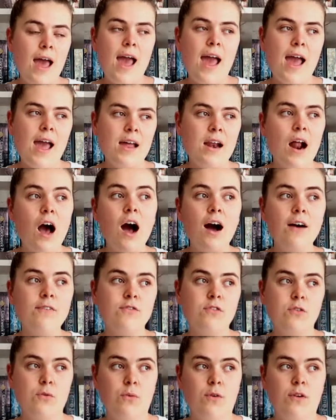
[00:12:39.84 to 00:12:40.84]
and
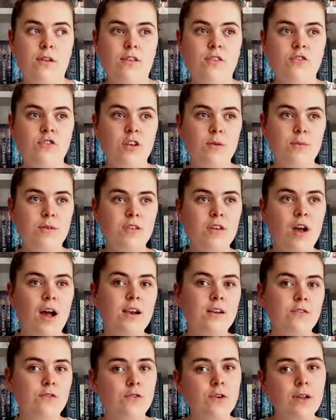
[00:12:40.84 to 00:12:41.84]
afterwards, she was
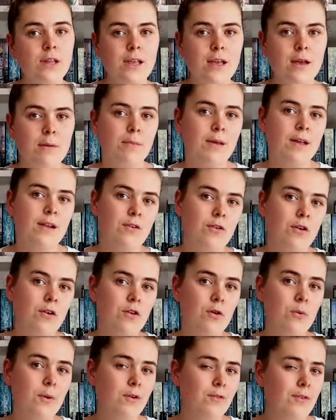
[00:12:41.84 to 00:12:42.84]
kind of really a bit not
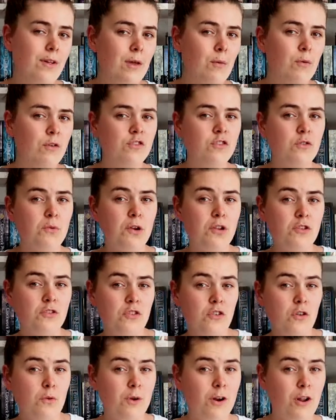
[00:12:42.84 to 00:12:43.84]
knowing really what she wanted
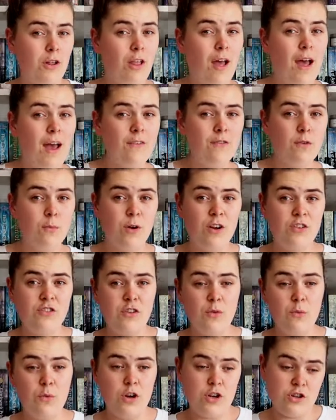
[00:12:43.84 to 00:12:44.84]
to do with her life and where
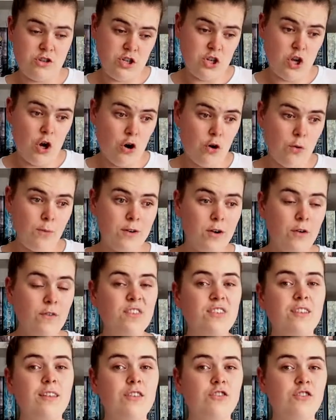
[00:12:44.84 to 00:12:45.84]
she wanted to go. And
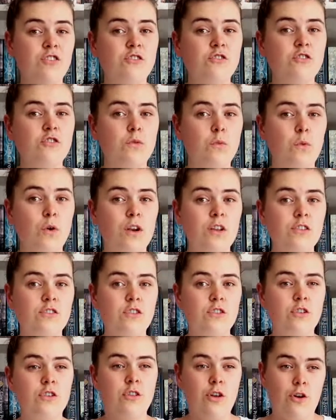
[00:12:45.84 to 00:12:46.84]
obviously she still wanted
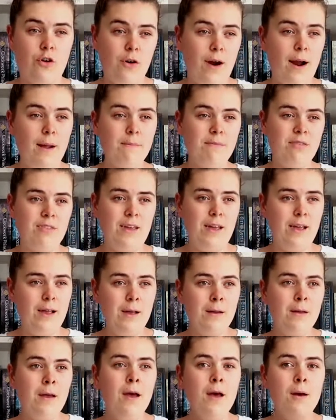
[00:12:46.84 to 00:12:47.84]
to do the crime
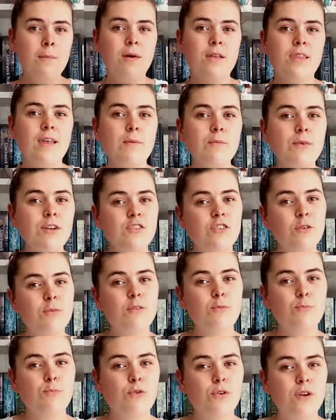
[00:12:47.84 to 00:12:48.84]
thing. But then when she
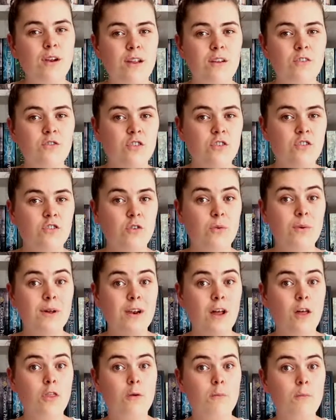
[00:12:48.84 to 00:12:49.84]
was brought in to do
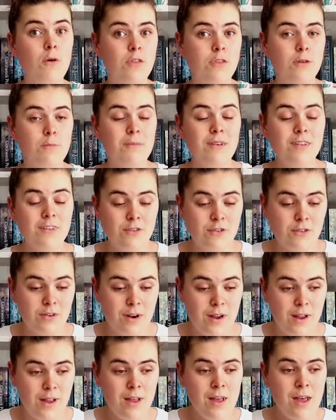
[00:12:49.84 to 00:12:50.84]
another murder
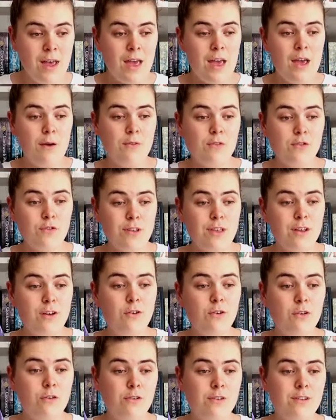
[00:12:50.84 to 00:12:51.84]
mystery, it was really
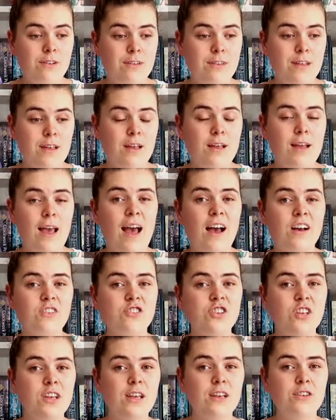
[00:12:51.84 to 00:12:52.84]
cool to see how
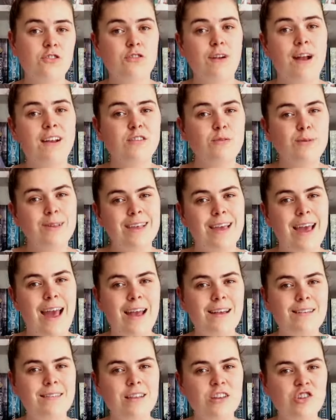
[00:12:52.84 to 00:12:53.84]
she interacted with the
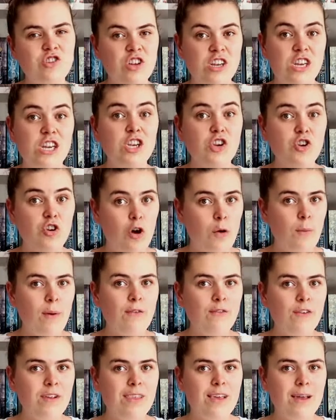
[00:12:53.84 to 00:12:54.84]
case that she didn't know
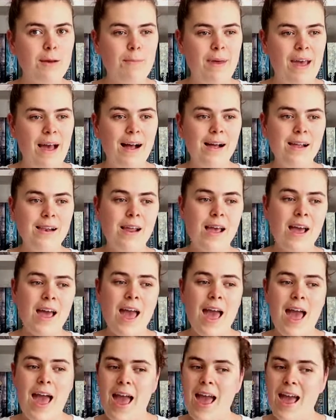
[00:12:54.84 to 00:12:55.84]
everything about.
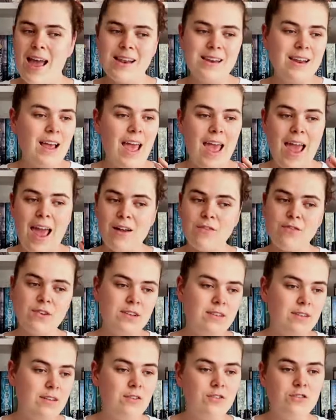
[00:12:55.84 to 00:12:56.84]
And
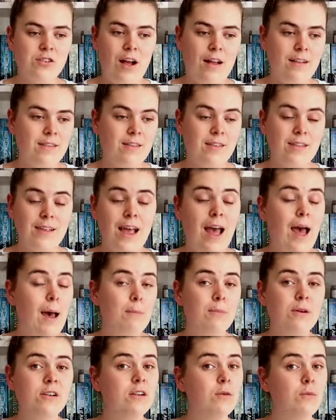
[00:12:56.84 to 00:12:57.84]
every single time something
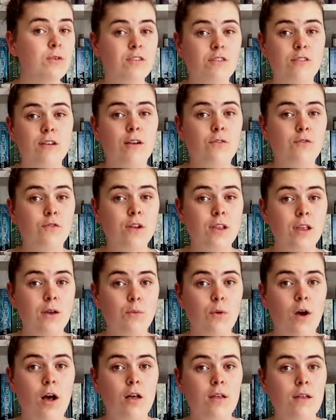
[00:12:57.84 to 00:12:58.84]
happened, it was done really
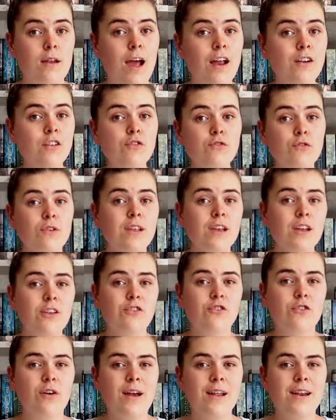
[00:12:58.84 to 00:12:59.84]
well. And I just really
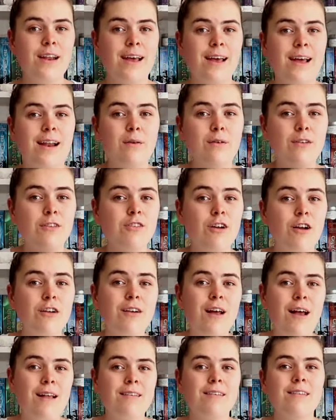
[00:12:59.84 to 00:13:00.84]
enjoyed it. And it was so
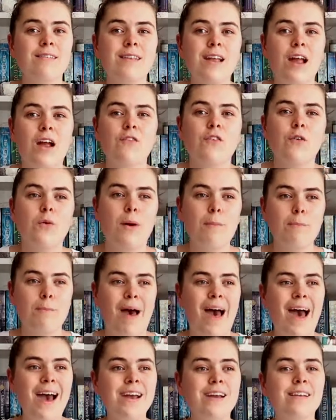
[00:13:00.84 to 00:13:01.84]
nice to see everyone
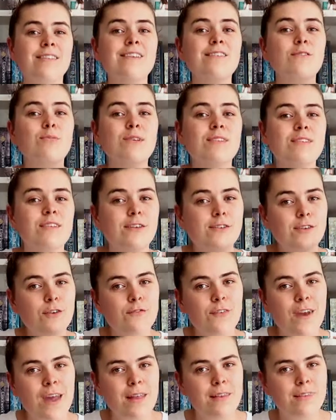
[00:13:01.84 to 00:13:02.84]
back. And this was such a
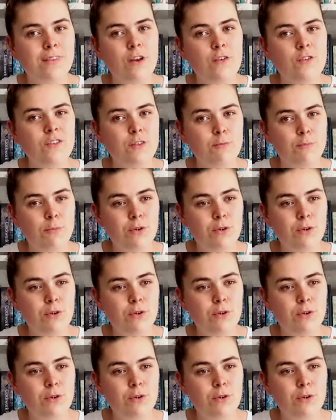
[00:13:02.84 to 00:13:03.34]
fan service